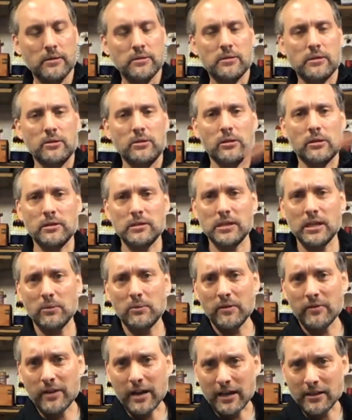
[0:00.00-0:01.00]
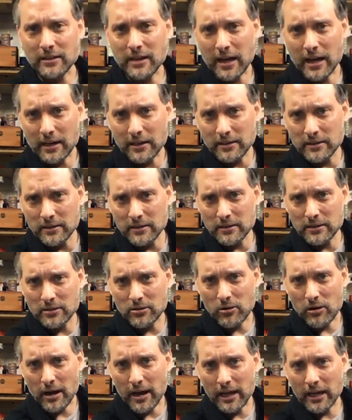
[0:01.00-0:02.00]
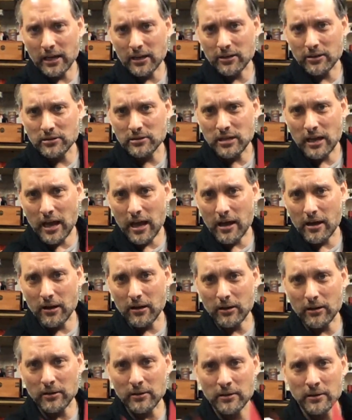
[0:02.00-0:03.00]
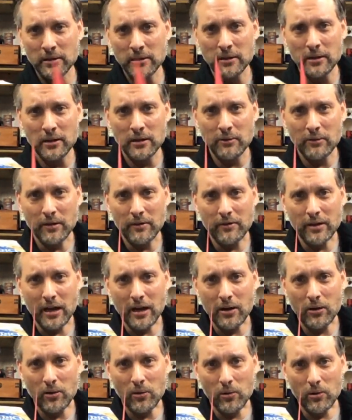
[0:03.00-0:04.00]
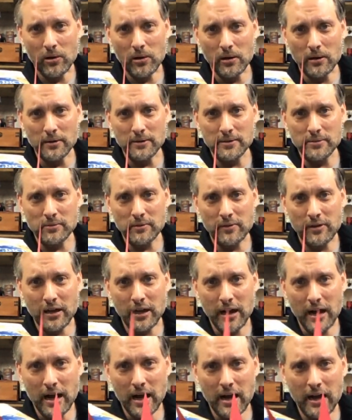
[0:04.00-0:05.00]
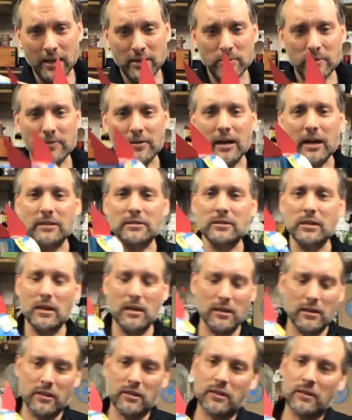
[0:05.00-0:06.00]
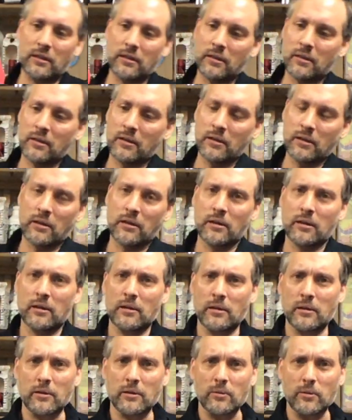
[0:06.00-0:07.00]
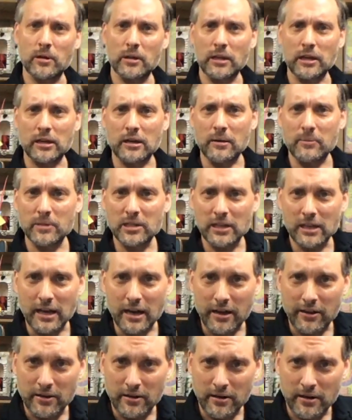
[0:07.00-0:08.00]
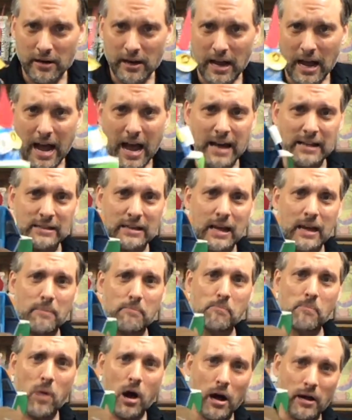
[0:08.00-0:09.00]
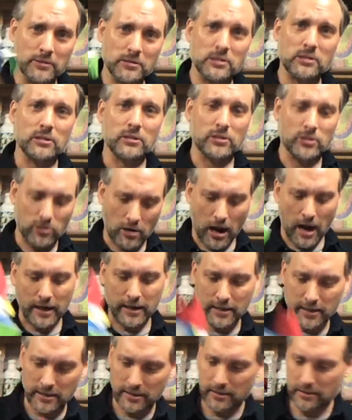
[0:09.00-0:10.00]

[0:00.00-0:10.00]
So you can see we've got that triangular tail, we've got horns, we've got eyes, we've got teeth, really coming together as a monster truck.